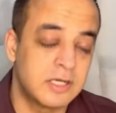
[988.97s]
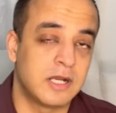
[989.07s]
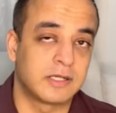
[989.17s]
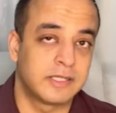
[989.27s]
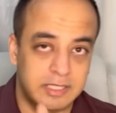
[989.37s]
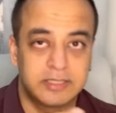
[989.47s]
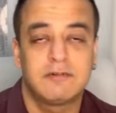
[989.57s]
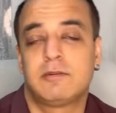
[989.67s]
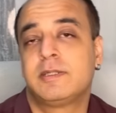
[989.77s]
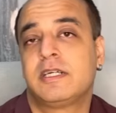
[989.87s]
again there
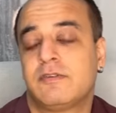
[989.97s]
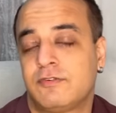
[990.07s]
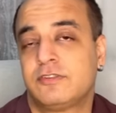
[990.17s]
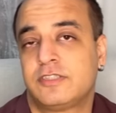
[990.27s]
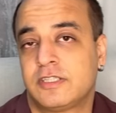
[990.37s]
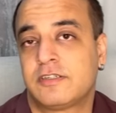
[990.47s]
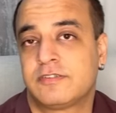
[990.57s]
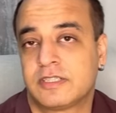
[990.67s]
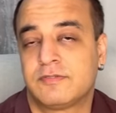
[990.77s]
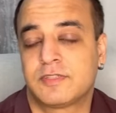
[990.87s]
will be a differentiated
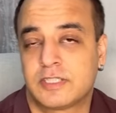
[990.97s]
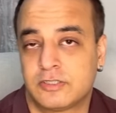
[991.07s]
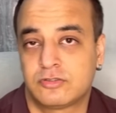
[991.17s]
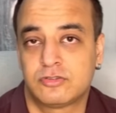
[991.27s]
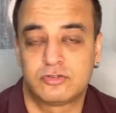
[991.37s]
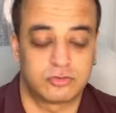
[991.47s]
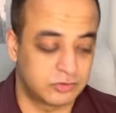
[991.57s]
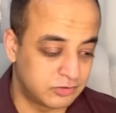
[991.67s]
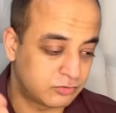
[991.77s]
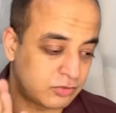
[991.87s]
signification so
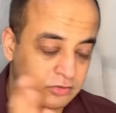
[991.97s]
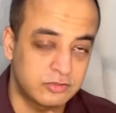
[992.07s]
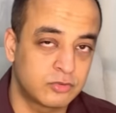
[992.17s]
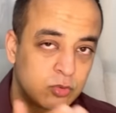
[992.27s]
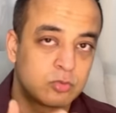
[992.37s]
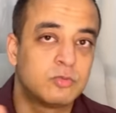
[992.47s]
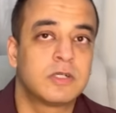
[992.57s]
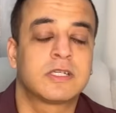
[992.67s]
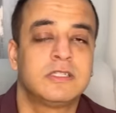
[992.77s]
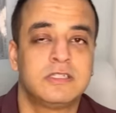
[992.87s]
this transit is going to
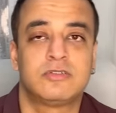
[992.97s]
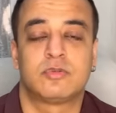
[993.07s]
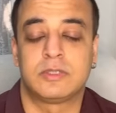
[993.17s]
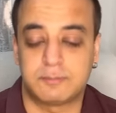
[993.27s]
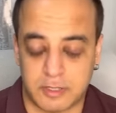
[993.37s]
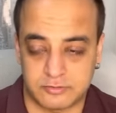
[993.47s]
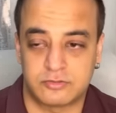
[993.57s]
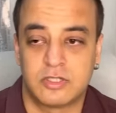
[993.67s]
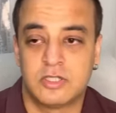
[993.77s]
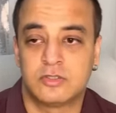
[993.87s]
work in these three
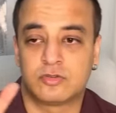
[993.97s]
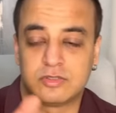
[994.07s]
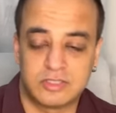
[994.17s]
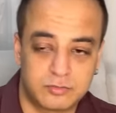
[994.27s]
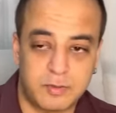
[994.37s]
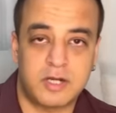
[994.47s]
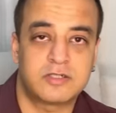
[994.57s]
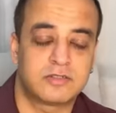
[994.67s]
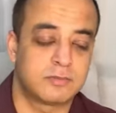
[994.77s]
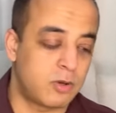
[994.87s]
parts so this part
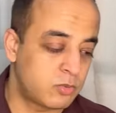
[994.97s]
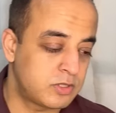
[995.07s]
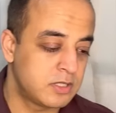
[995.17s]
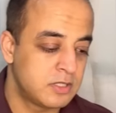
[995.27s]
is about